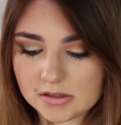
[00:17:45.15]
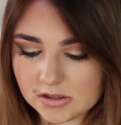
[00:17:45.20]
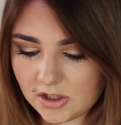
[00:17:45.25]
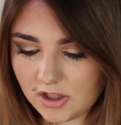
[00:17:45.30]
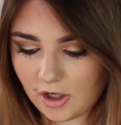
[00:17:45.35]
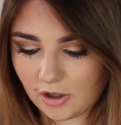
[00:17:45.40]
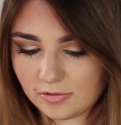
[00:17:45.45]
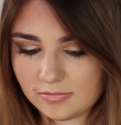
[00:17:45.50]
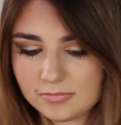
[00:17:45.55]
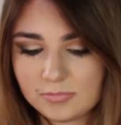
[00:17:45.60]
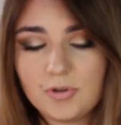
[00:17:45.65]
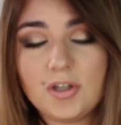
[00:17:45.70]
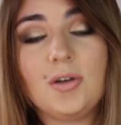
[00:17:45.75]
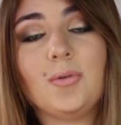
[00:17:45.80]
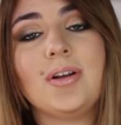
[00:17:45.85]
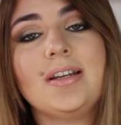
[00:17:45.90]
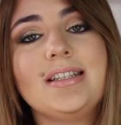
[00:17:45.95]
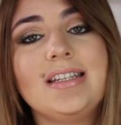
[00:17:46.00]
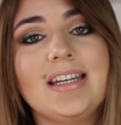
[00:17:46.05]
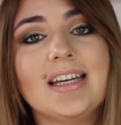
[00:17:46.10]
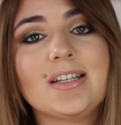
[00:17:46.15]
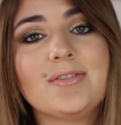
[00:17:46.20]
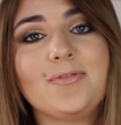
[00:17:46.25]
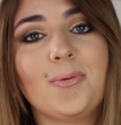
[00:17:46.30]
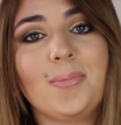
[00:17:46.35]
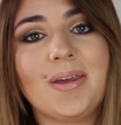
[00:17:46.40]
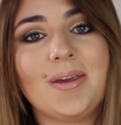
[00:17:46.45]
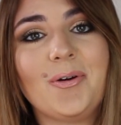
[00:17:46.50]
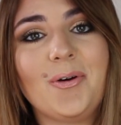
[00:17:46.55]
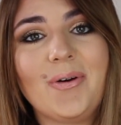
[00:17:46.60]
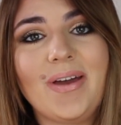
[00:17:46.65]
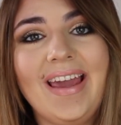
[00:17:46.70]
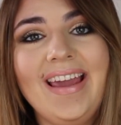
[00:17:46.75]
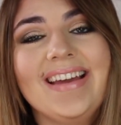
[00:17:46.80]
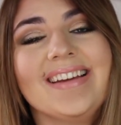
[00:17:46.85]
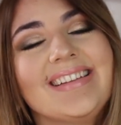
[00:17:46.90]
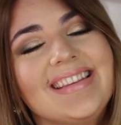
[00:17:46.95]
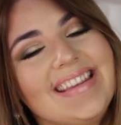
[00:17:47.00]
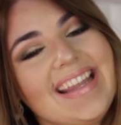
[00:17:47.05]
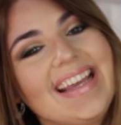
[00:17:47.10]
you know, what you want to see next from me.
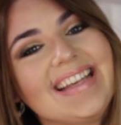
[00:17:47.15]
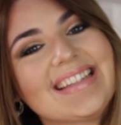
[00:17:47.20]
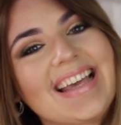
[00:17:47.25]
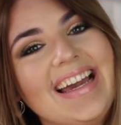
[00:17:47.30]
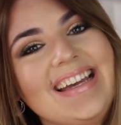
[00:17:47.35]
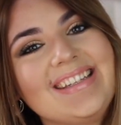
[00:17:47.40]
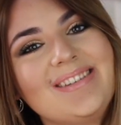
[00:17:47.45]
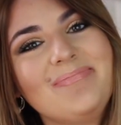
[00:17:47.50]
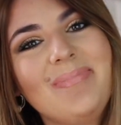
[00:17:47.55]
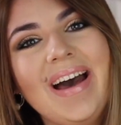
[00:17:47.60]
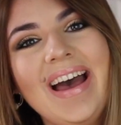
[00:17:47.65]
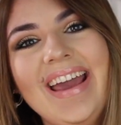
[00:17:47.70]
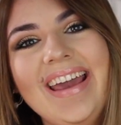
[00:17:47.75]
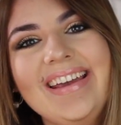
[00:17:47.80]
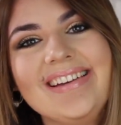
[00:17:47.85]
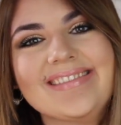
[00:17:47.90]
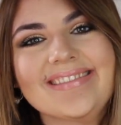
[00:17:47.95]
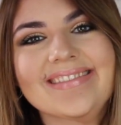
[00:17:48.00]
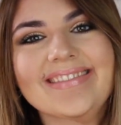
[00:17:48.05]
Okay? Thanks, guys. Bye.